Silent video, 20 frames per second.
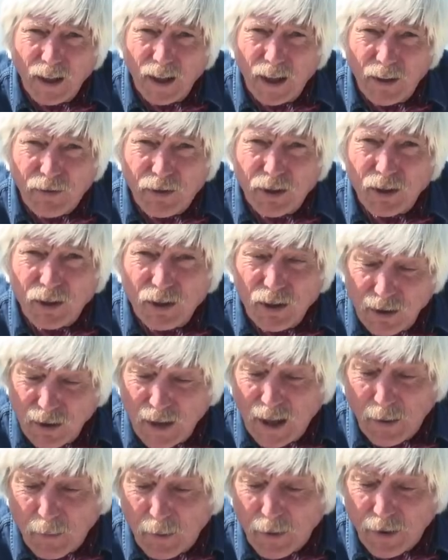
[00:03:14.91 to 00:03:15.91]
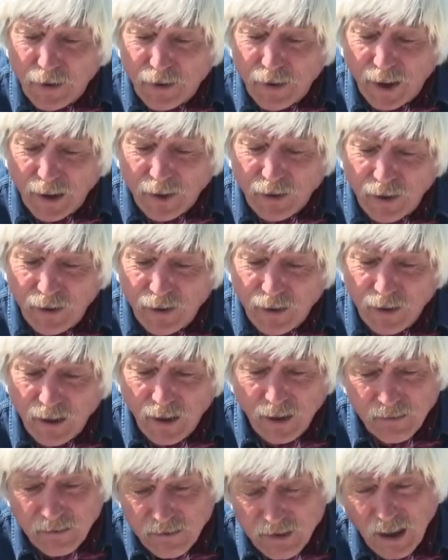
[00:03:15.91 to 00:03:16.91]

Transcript: If you can do that with the sextant and